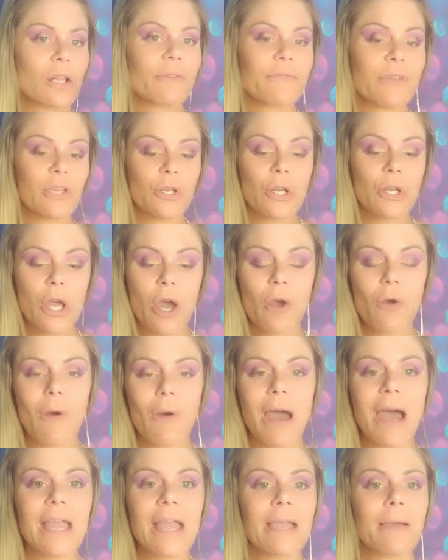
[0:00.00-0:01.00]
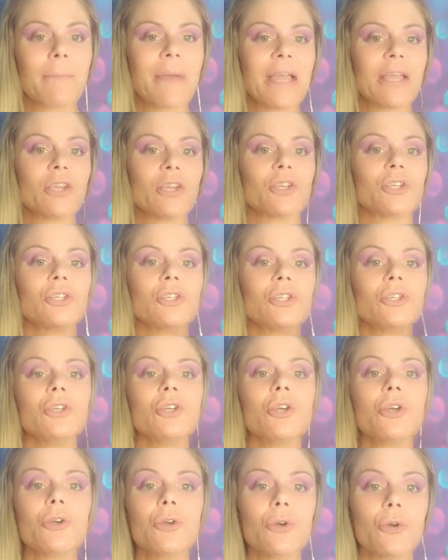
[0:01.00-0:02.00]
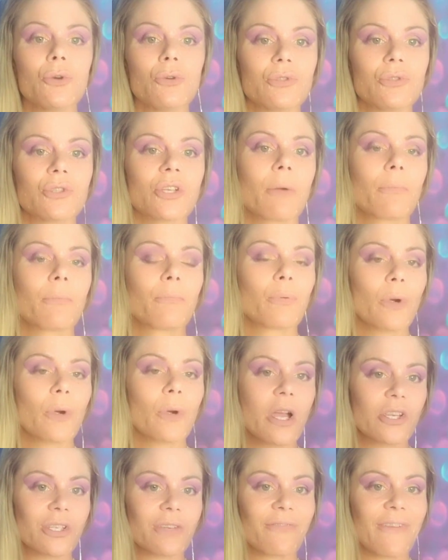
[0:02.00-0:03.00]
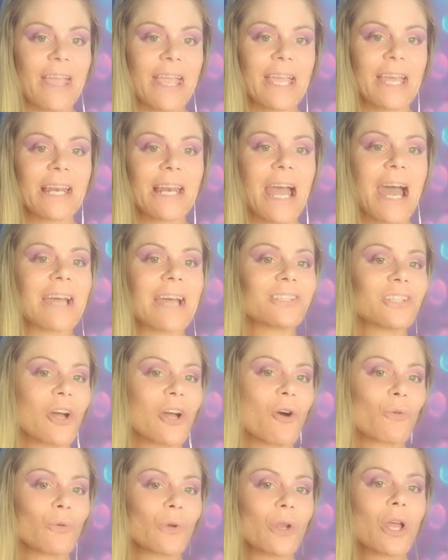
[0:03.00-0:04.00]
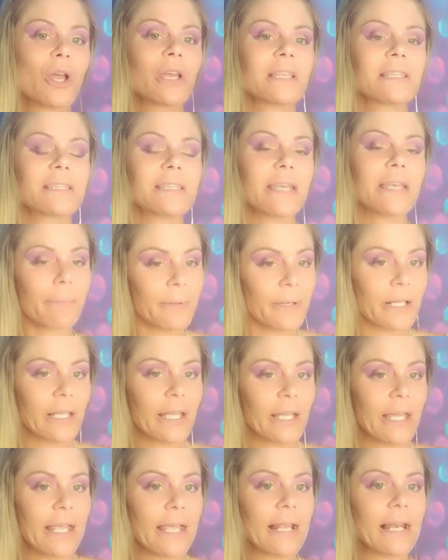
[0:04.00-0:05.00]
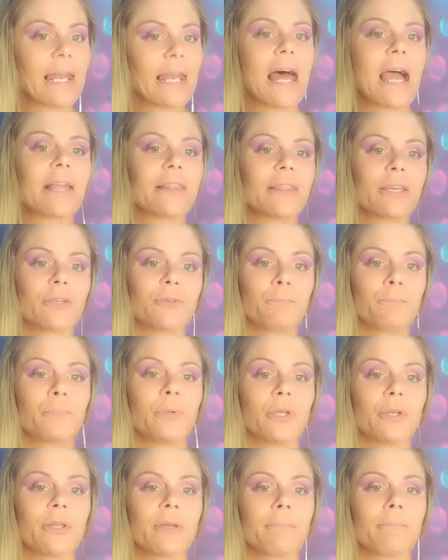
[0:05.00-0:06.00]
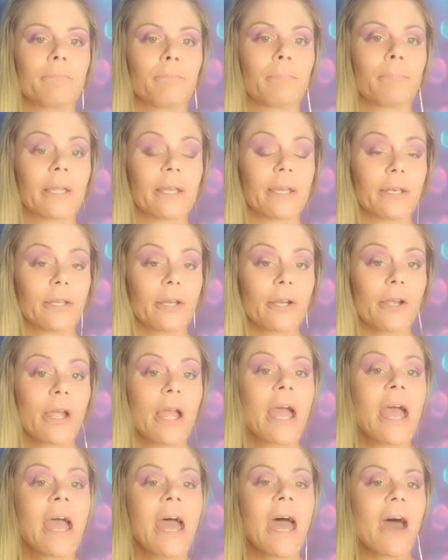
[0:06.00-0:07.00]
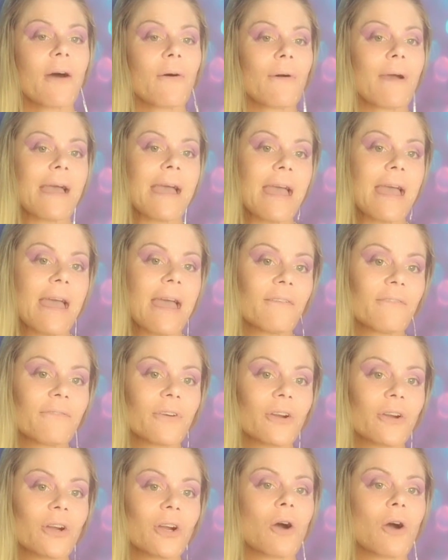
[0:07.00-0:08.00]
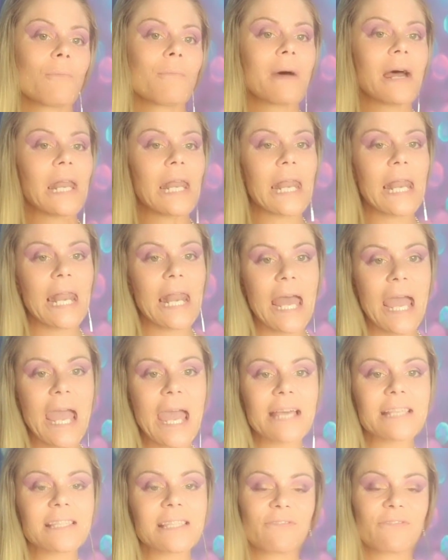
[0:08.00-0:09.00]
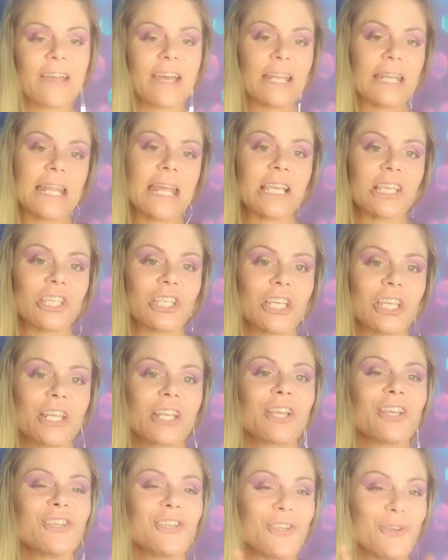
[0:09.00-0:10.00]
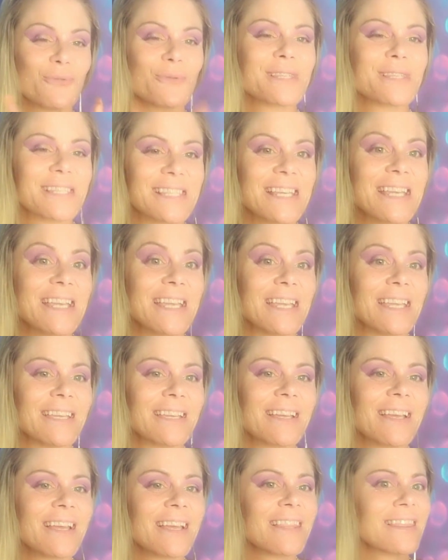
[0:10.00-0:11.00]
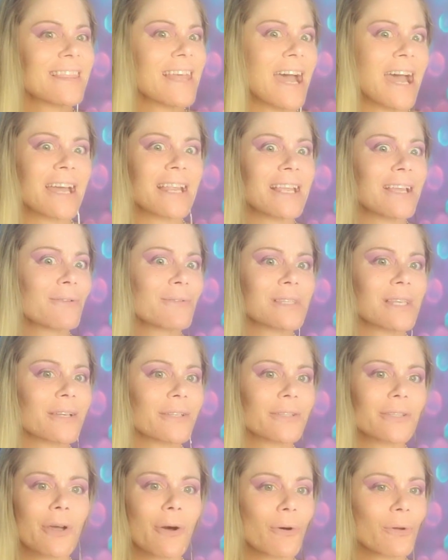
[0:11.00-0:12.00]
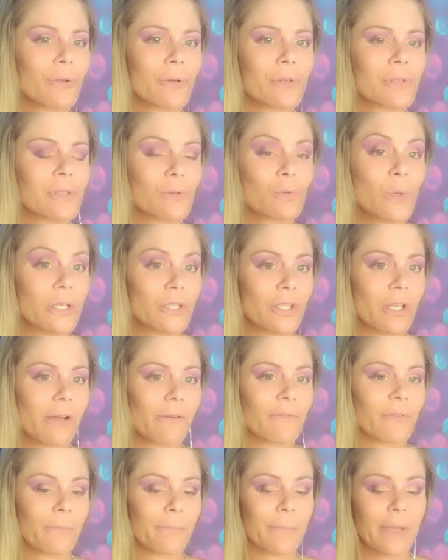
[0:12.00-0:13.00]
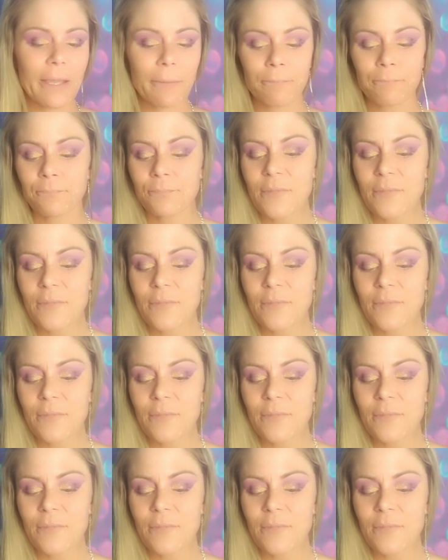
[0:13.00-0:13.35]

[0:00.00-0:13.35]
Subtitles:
of you know, I am a huge brush fan. I don't typically like the Beauty Blender. However, on my last foundation, you will see that it was a total switch up for me.